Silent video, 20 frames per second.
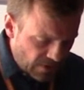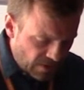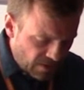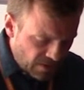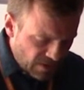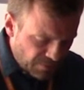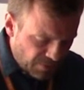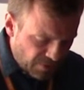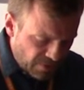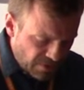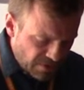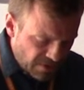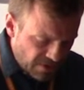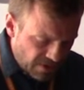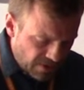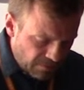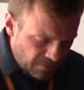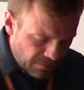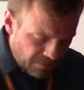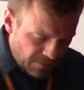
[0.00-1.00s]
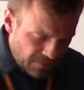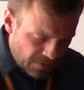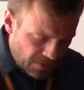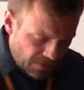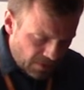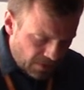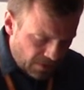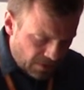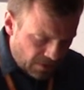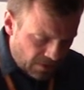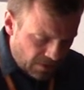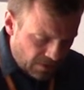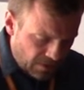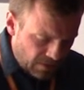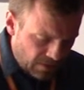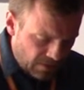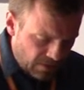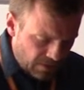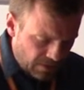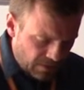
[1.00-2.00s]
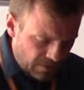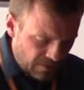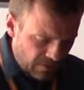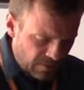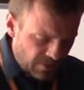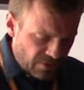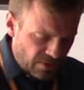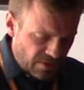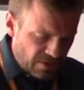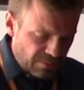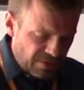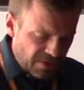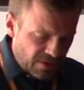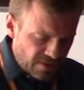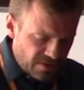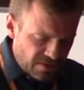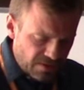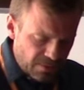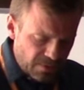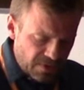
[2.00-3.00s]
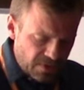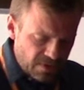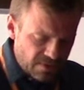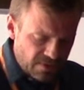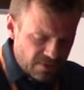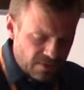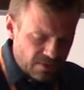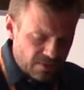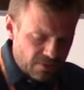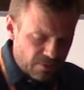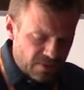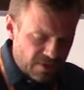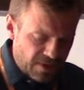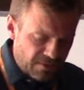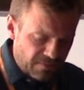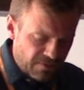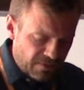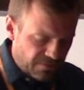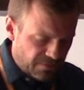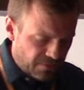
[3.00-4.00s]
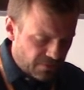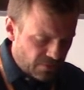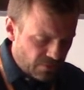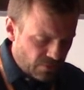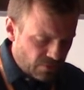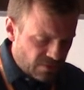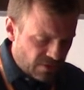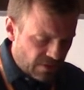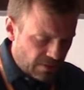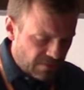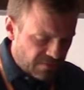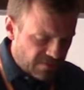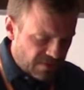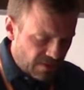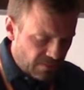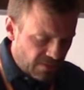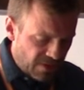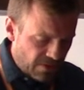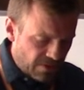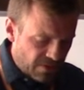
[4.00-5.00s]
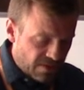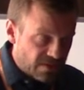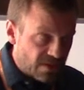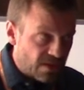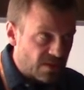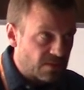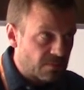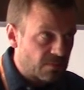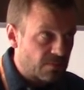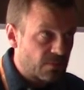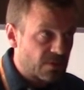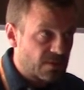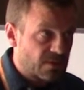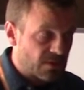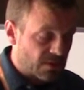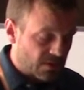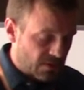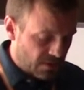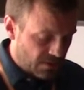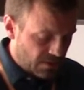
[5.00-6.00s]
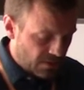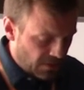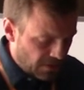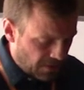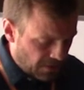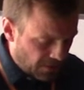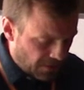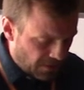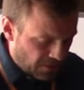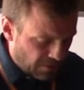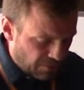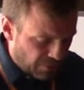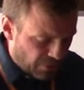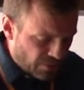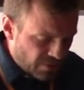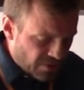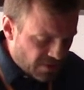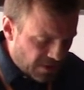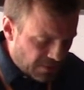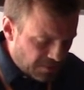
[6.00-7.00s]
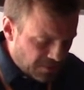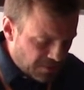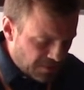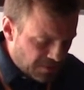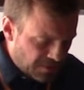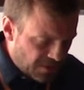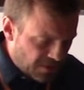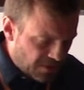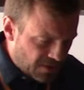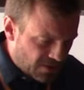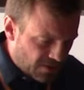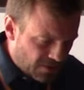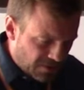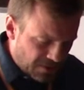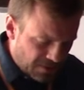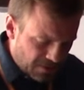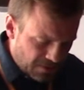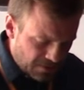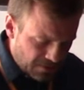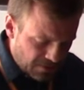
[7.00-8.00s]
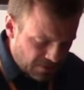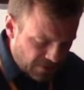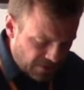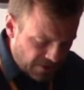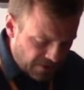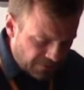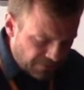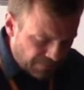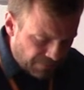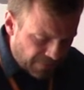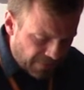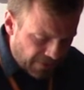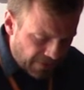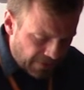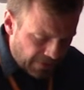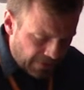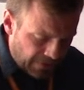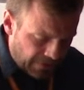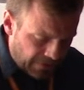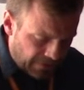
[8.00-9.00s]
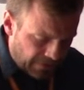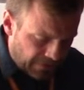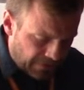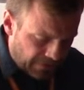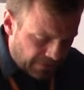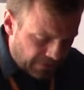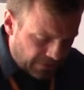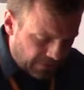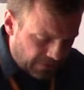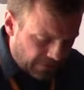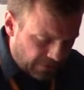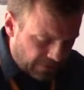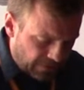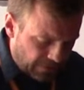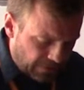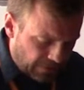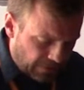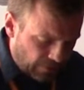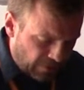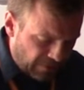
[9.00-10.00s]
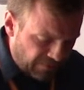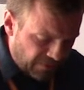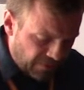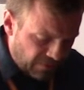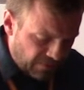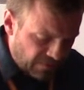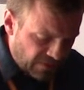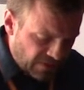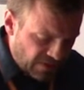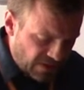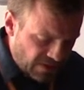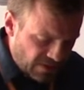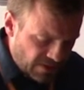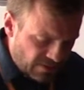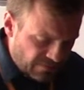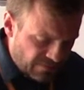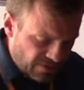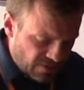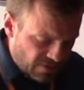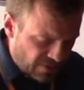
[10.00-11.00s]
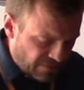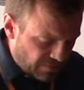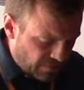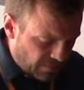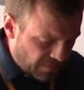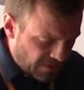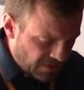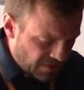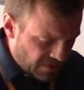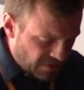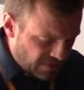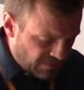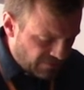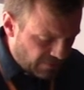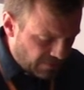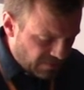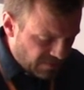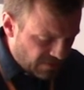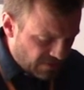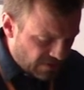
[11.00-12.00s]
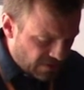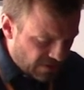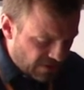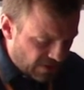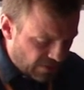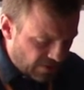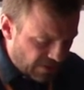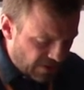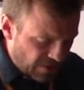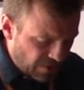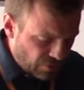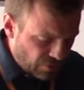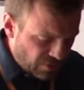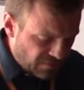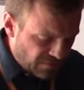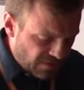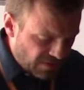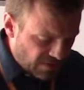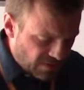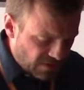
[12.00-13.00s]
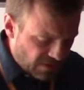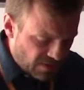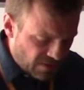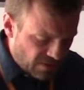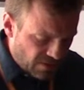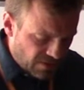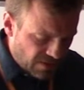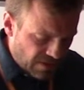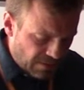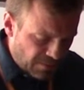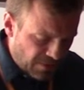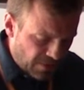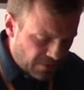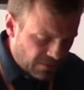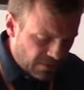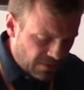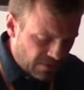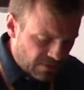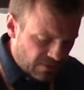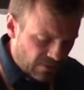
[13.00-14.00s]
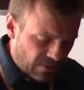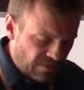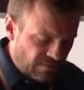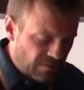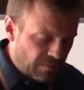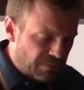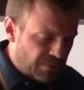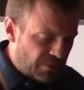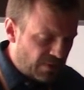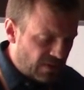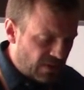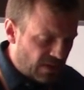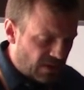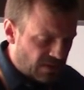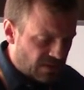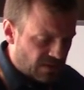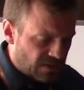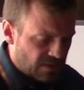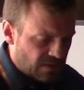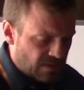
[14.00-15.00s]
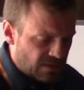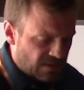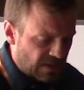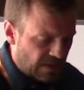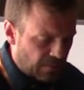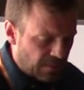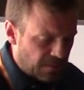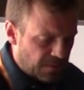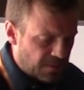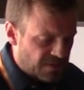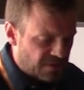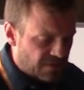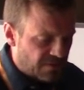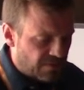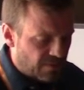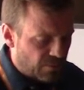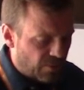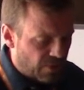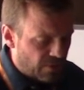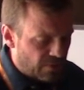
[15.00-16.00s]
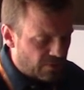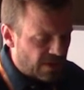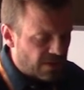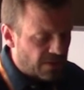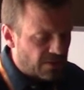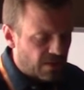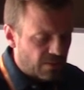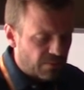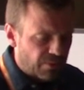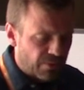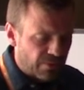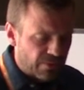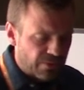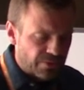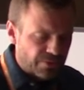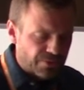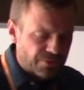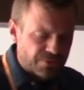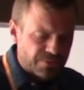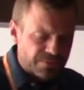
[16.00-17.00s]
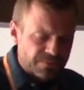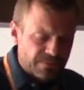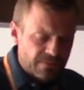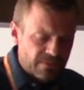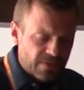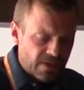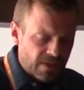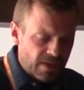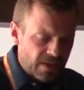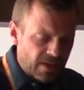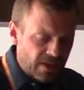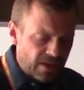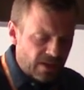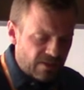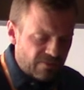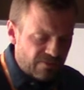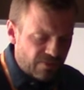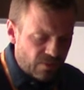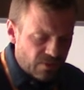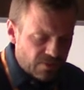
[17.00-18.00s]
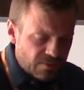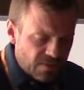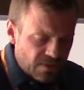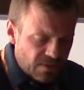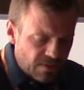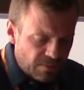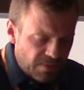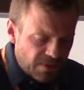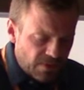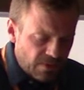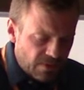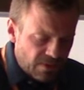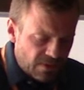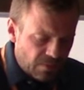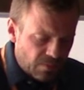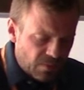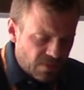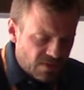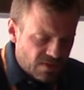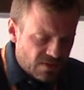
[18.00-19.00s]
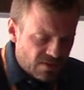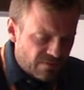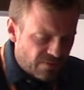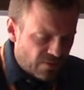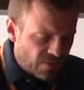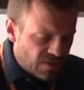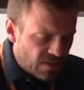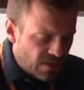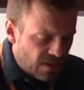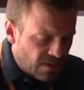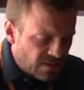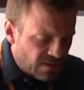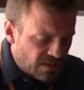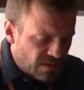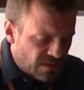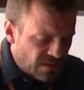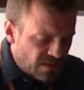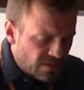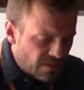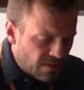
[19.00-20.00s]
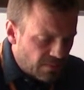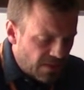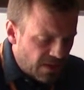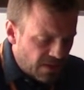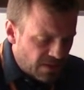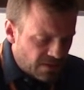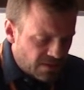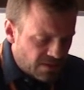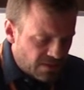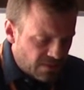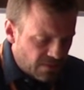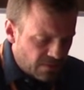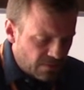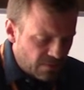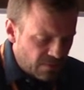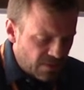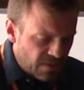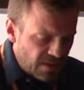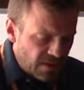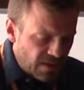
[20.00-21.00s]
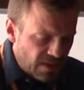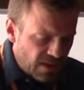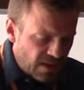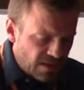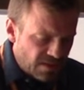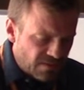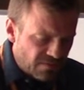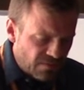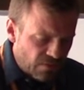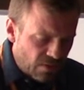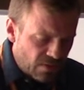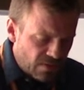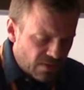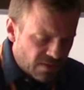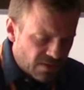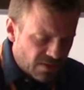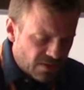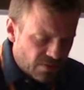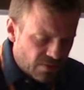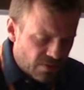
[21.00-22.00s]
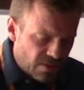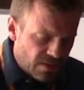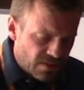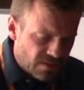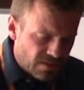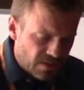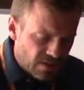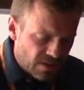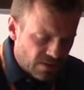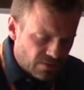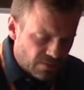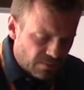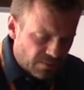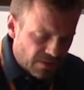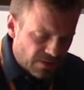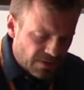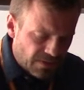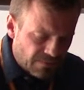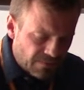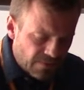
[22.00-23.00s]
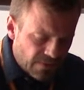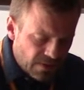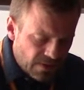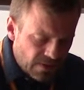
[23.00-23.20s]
At this point in time, the Jutland Peninsula witnessed the arrival of a new type of settlement organization, which is the prototowns, which we are discussing today. However, the dating of the Toftum Næs informs that the town use phase that is contemporary with or even predates the establishment of the more regular emporios, and falls within the period in which the first larger seasonal markets, clear in the case of long-distance trade, start to appear.